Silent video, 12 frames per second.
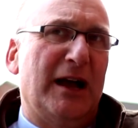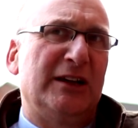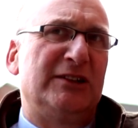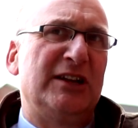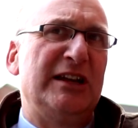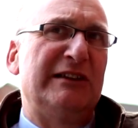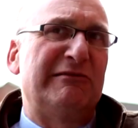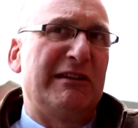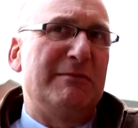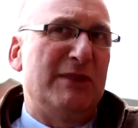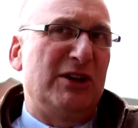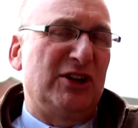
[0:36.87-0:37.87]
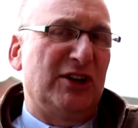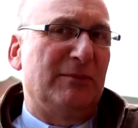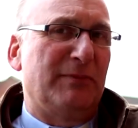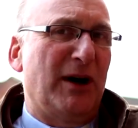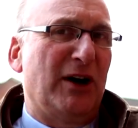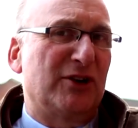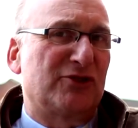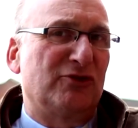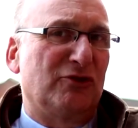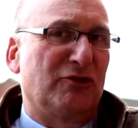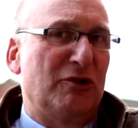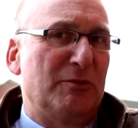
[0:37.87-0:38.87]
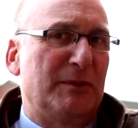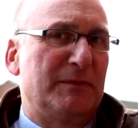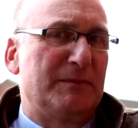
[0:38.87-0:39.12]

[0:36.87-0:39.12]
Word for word: a deanery mission and pastoral group,